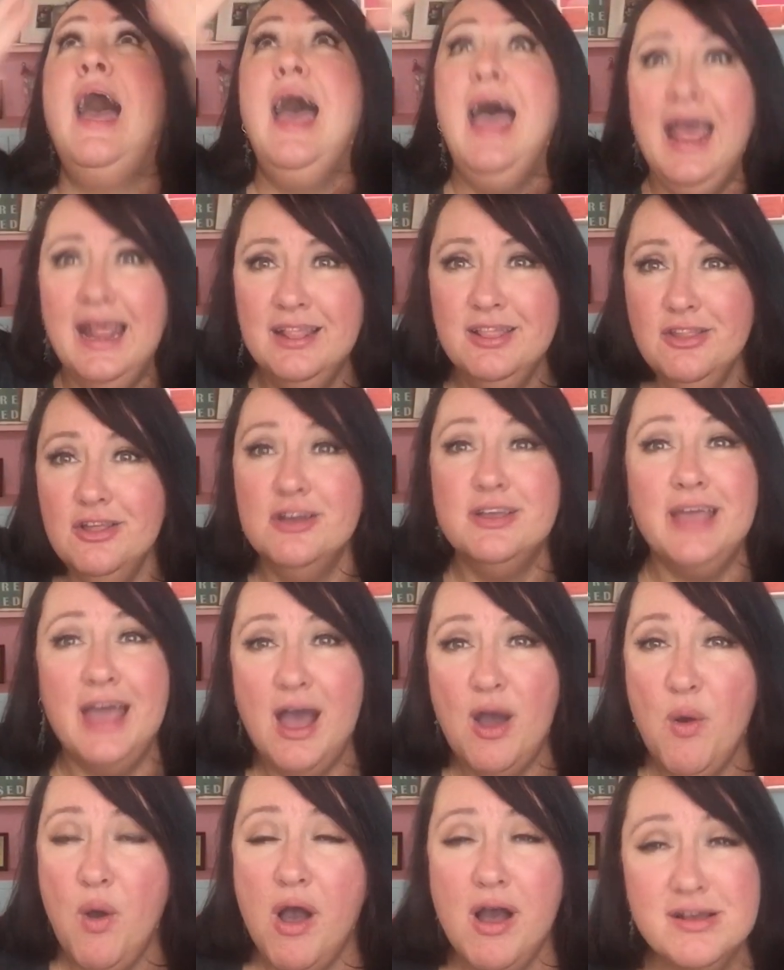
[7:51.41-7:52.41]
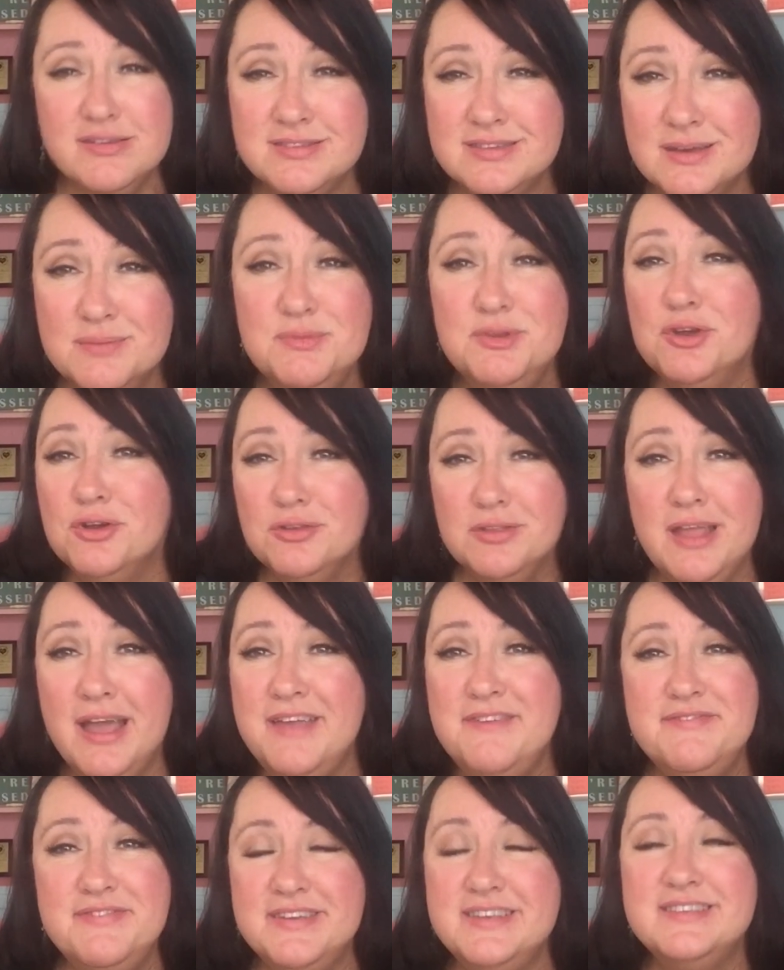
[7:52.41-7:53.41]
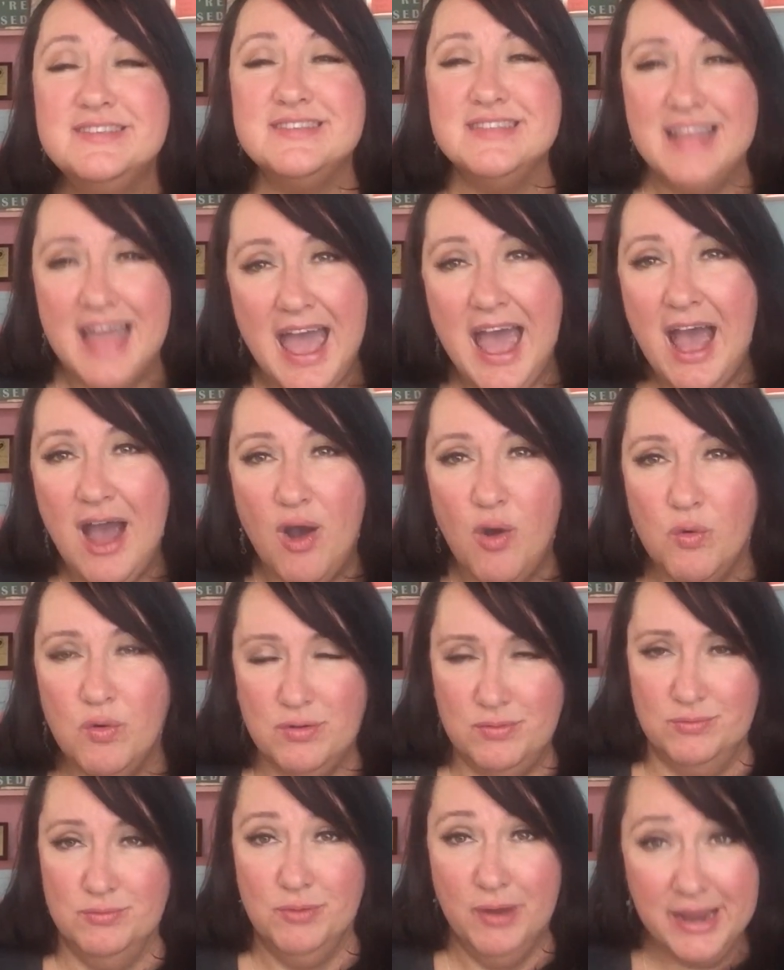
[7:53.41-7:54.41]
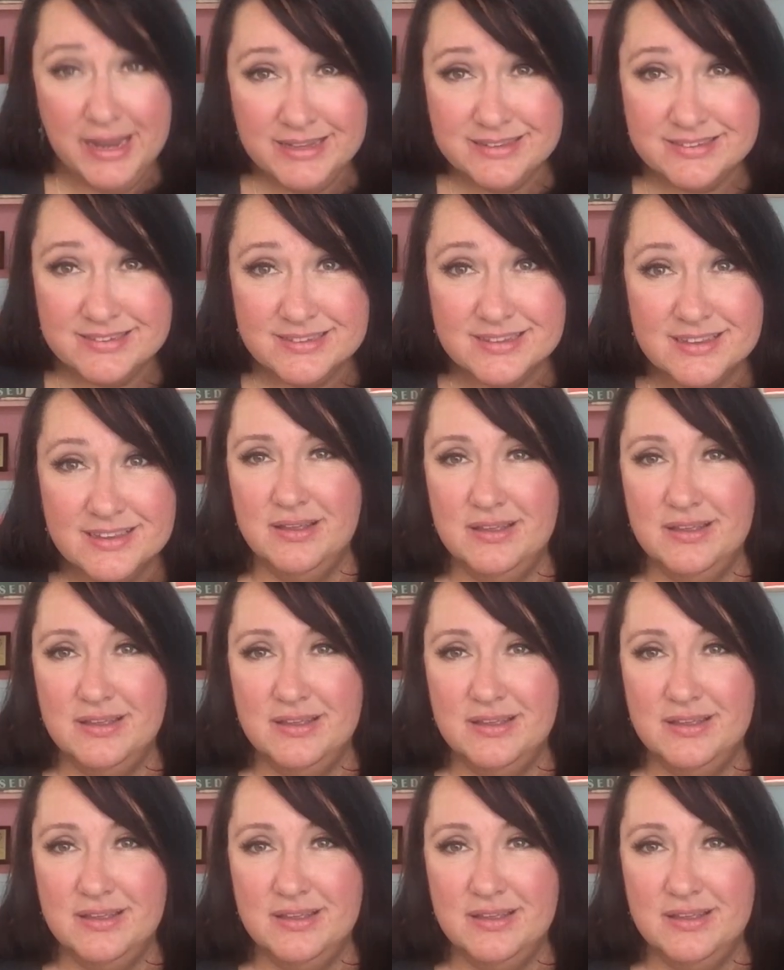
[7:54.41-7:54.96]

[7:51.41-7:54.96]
And look how awesome your life is now, right?